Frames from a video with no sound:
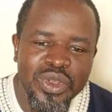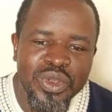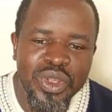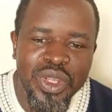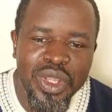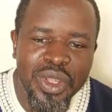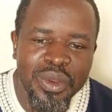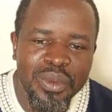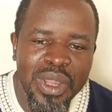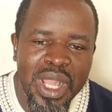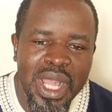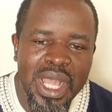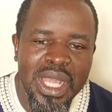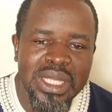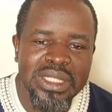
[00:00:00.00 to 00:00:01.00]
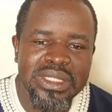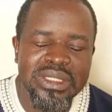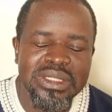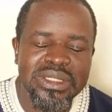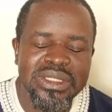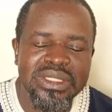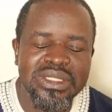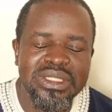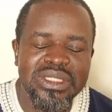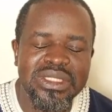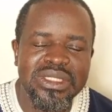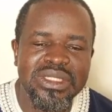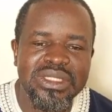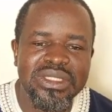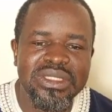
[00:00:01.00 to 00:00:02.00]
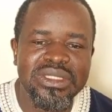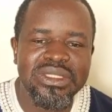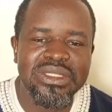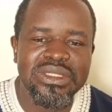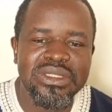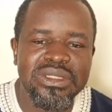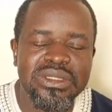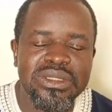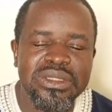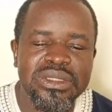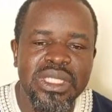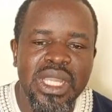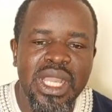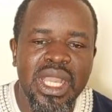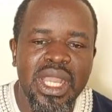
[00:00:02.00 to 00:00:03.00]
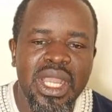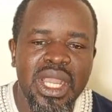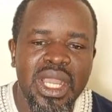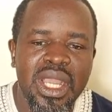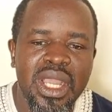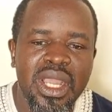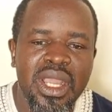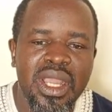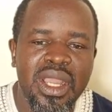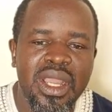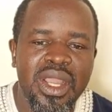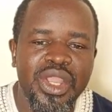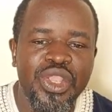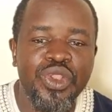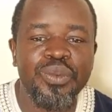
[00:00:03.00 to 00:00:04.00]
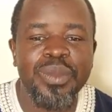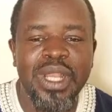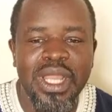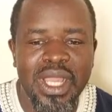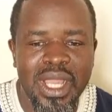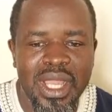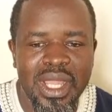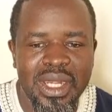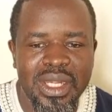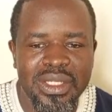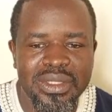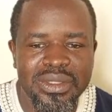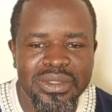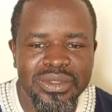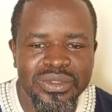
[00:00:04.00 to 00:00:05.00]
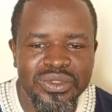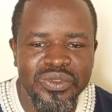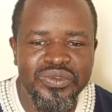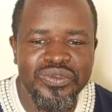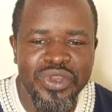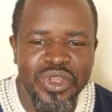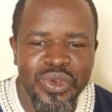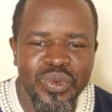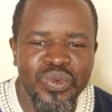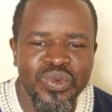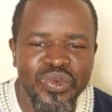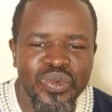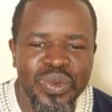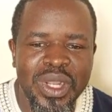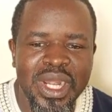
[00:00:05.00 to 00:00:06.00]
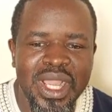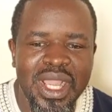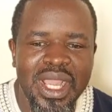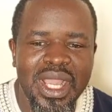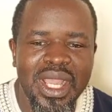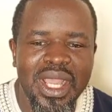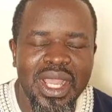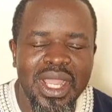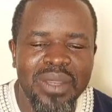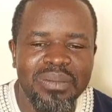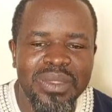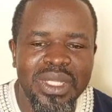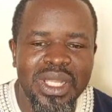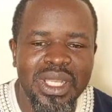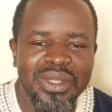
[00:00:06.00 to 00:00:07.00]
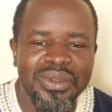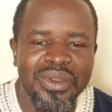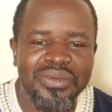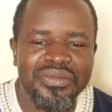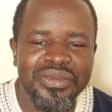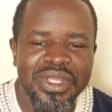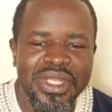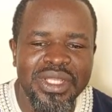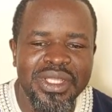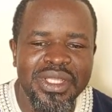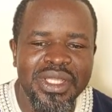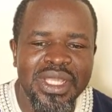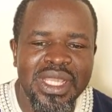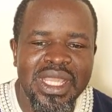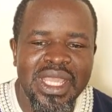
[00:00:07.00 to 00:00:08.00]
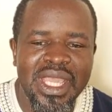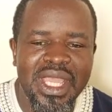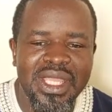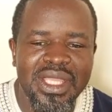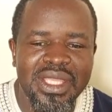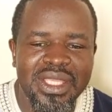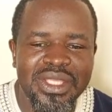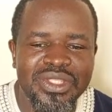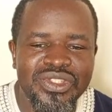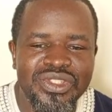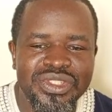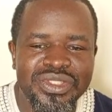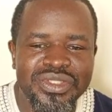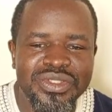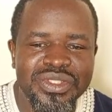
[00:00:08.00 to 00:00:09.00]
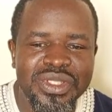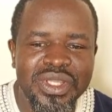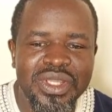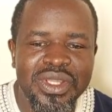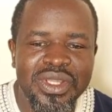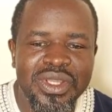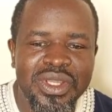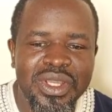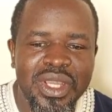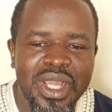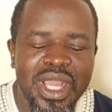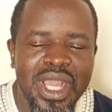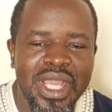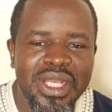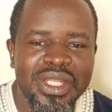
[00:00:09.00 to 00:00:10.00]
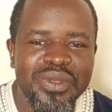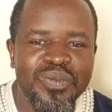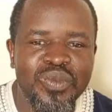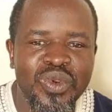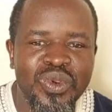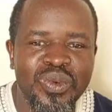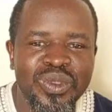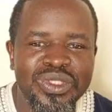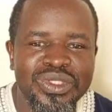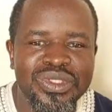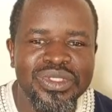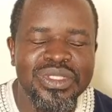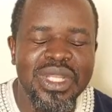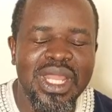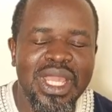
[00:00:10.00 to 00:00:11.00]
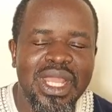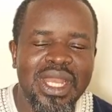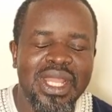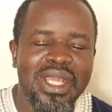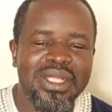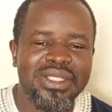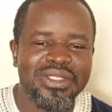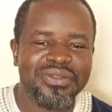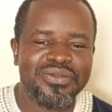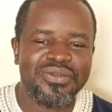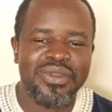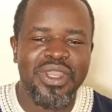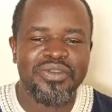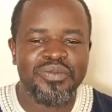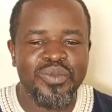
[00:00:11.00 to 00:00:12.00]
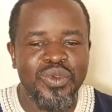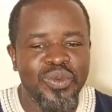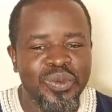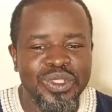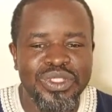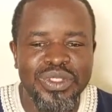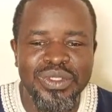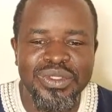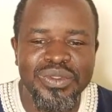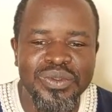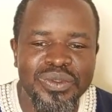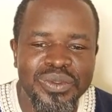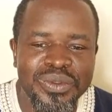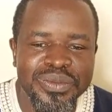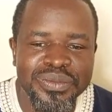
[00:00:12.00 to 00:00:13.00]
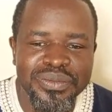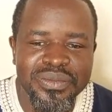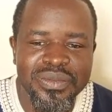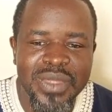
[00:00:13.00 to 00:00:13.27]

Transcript: and the Humulin R. So very good one, Abila. You are very engaging. I need more questions like that. If you have more questions, go.